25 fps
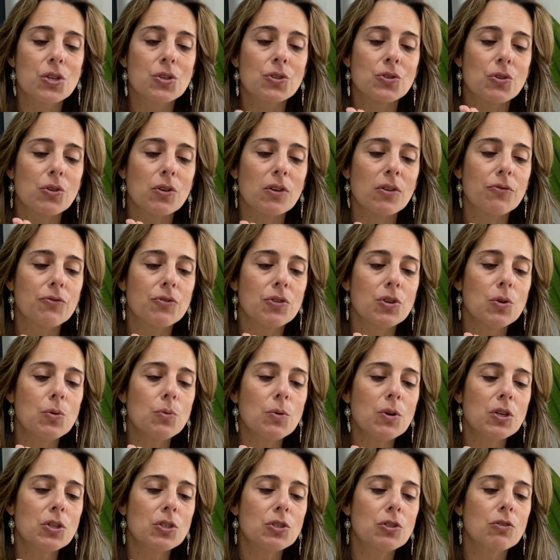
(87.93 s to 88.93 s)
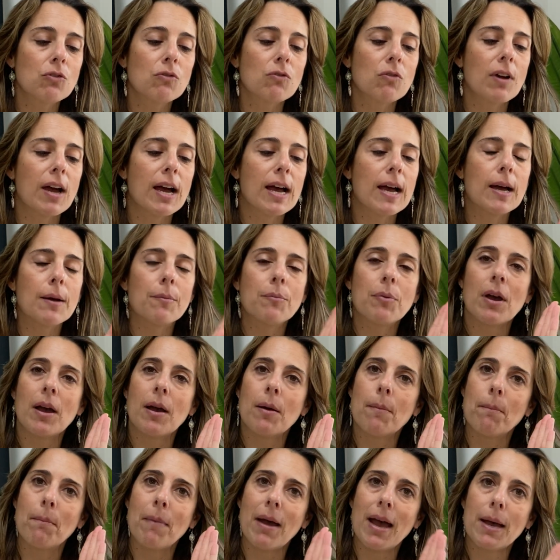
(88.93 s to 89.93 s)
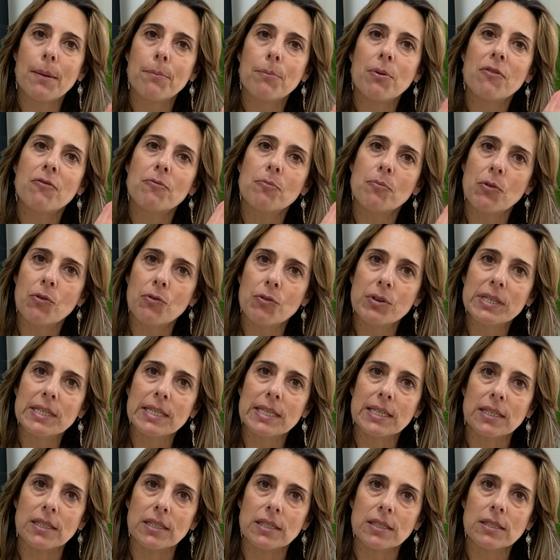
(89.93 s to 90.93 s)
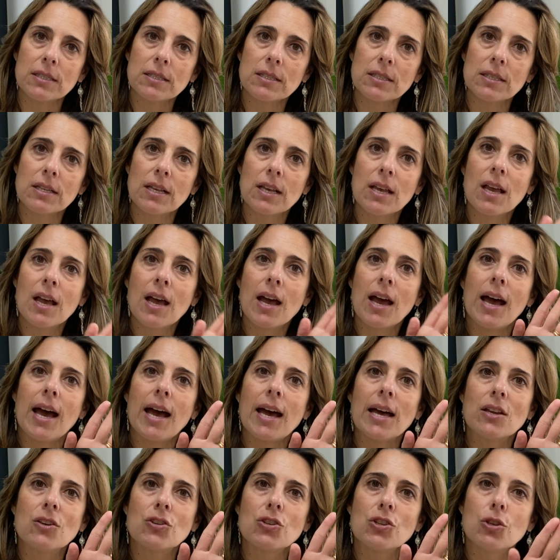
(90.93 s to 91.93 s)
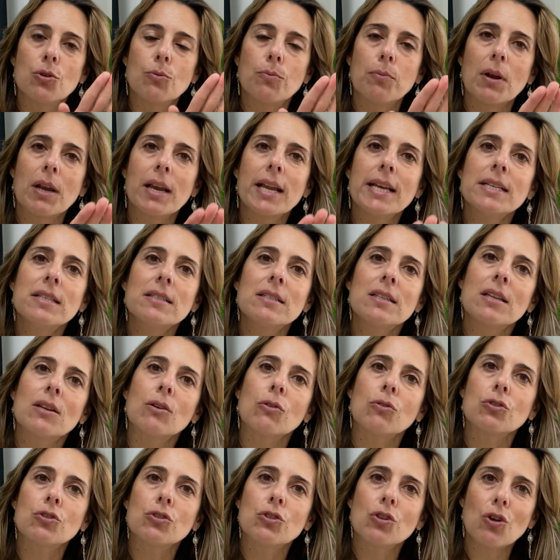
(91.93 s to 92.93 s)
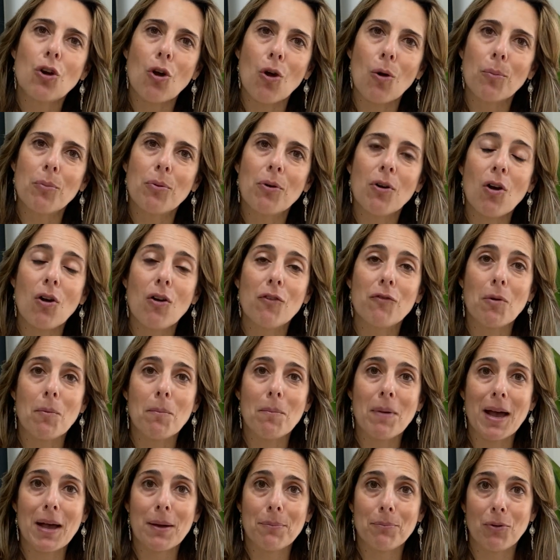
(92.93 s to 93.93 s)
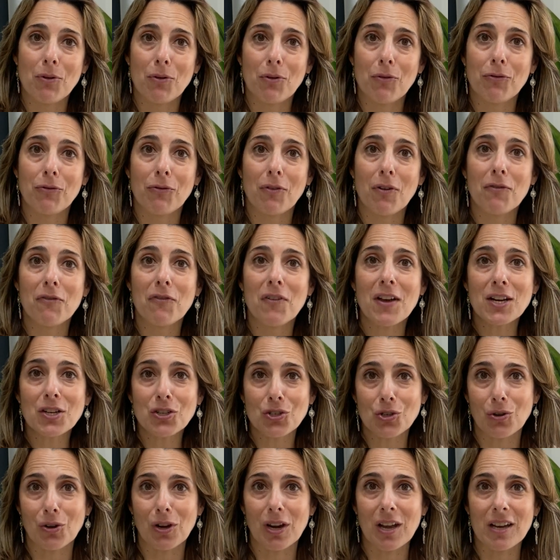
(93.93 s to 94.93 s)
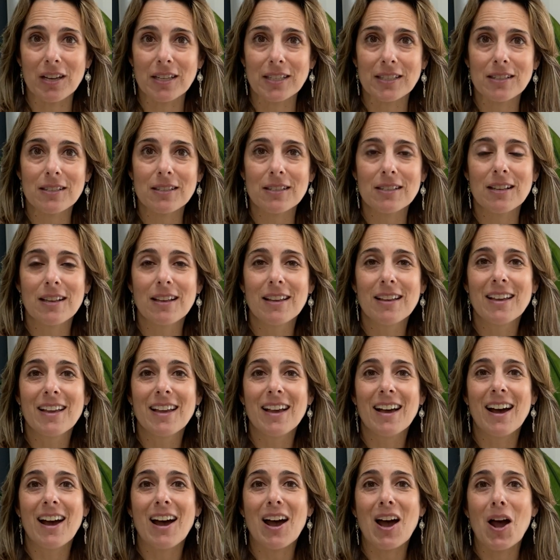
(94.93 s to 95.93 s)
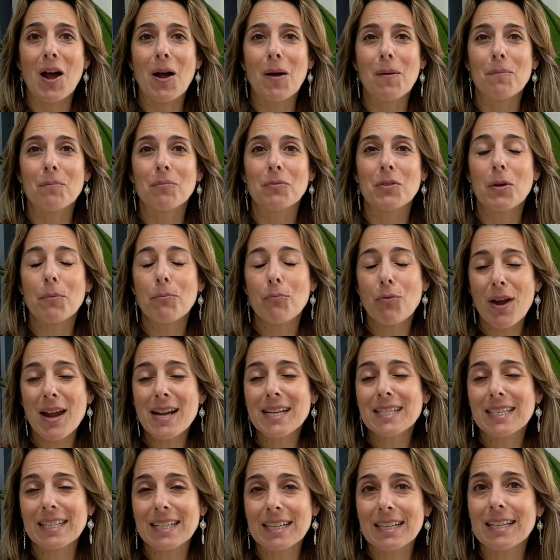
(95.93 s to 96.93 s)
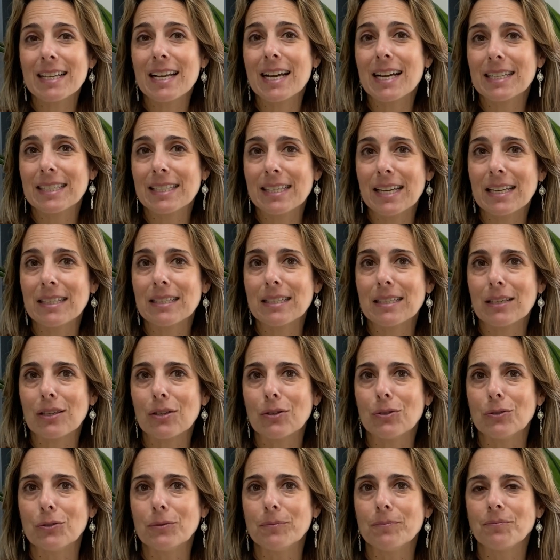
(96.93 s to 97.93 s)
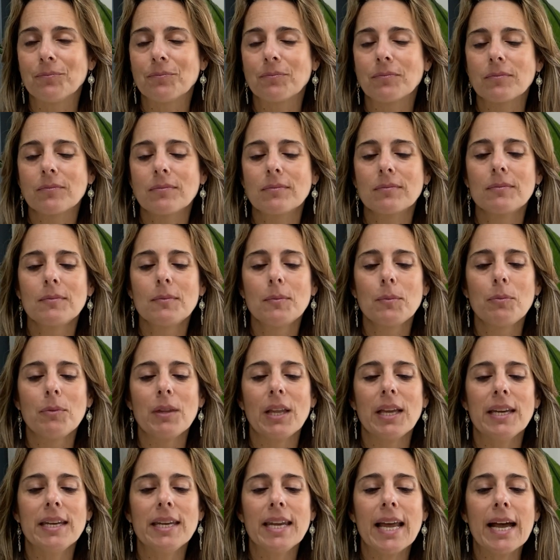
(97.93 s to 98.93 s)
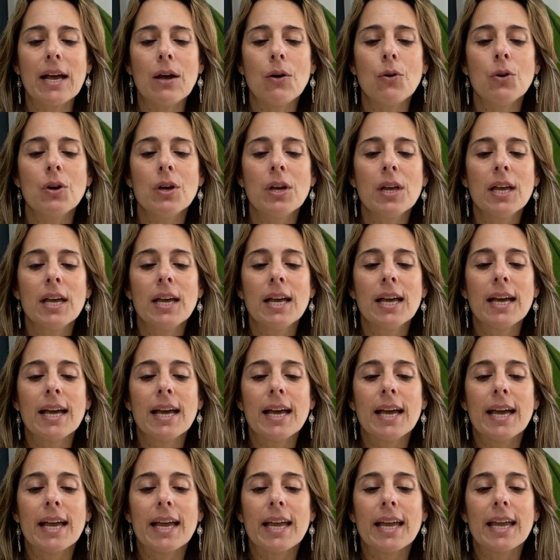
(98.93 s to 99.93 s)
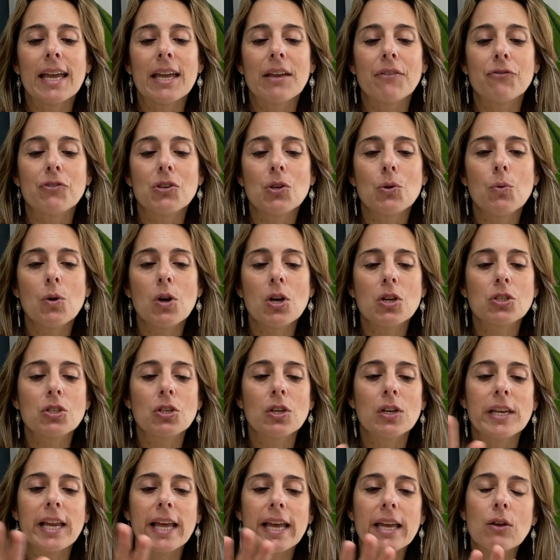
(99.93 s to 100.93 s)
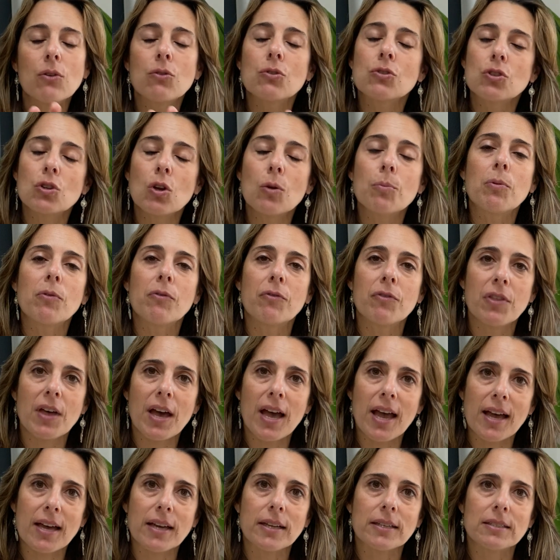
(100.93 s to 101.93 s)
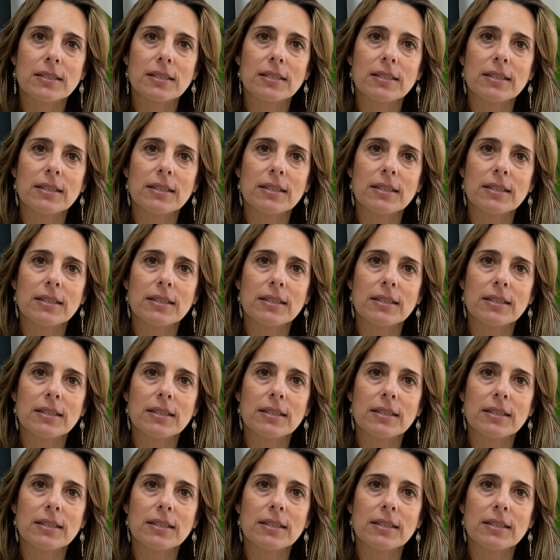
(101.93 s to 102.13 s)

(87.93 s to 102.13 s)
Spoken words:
So if you were to grab a map of meridians and you placed it on top of a map of fascial lines, they're practically identical. Now, if you were to lay on top of that